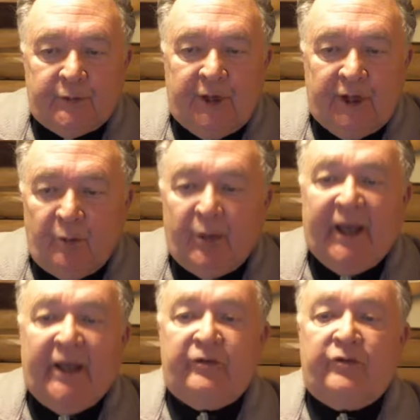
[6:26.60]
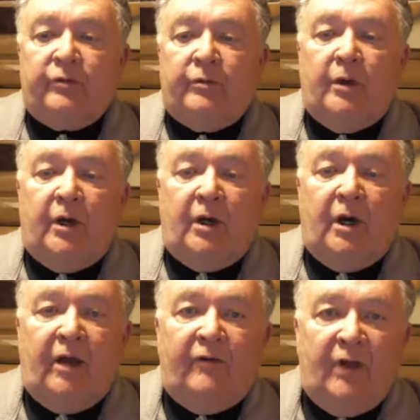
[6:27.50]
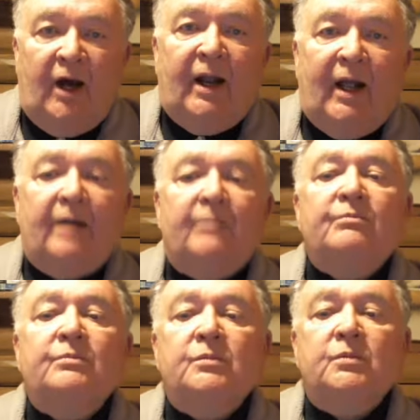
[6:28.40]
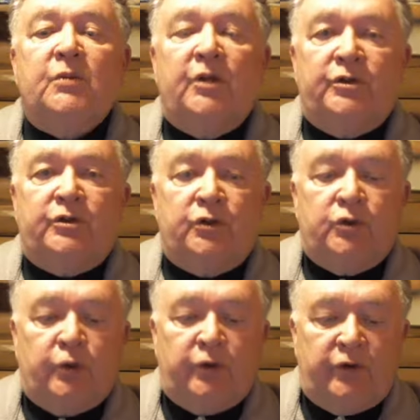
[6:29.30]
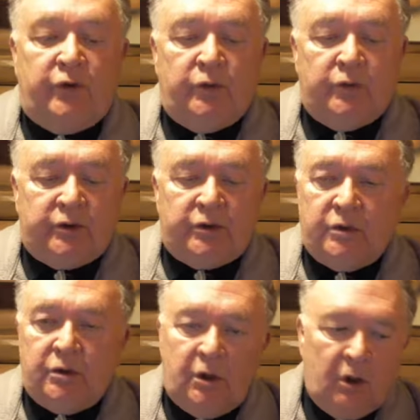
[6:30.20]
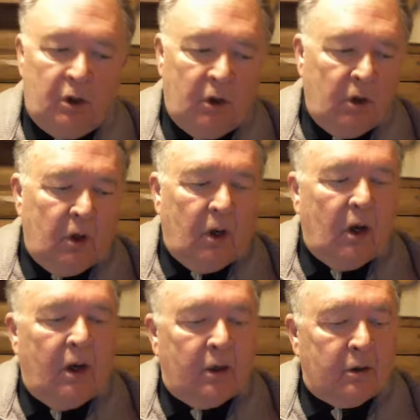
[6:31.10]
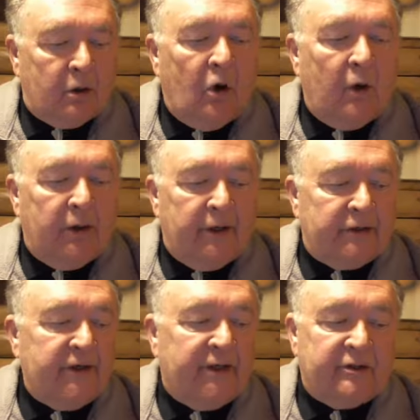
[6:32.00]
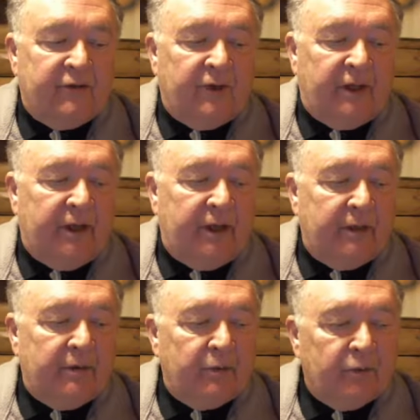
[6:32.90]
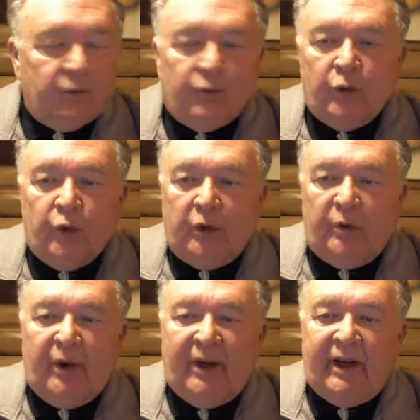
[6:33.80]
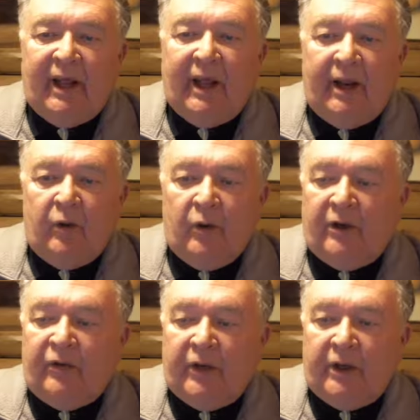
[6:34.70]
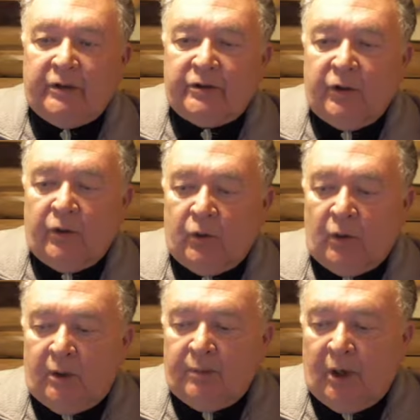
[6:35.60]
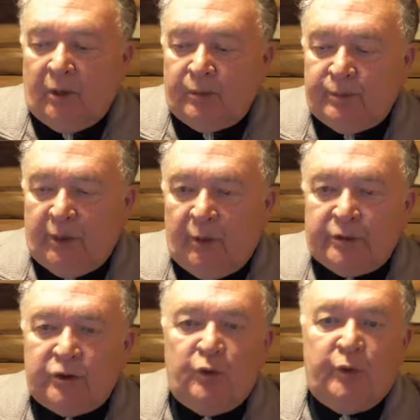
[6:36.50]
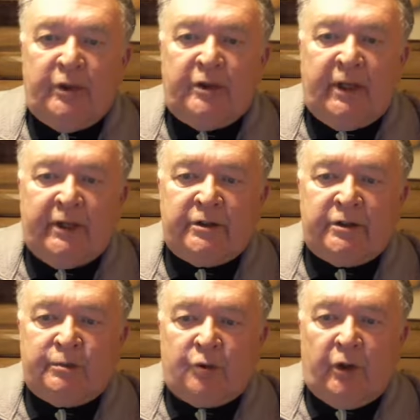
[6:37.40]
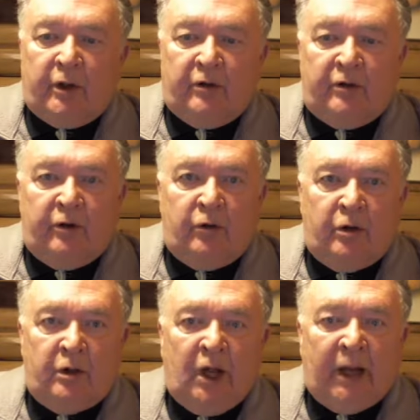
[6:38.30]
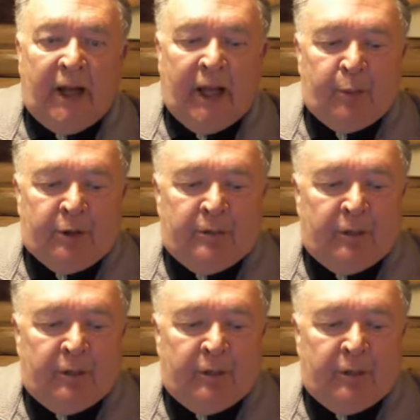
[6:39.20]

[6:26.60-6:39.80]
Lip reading: In the past, I have not had issues with students calling excessively and ruining my day or anything, so I'm assuming that that's going to continue to not happen.